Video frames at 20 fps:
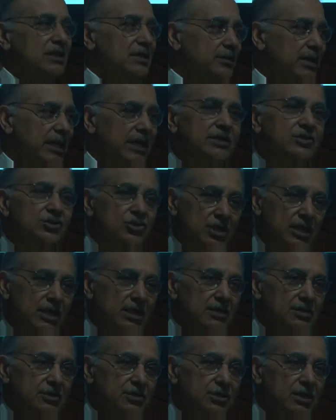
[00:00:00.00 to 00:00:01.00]
make
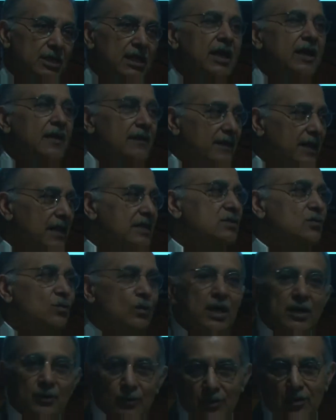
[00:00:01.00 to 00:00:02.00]
change. And that's
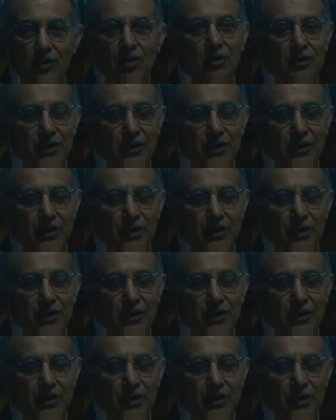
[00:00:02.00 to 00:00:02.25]
why we're all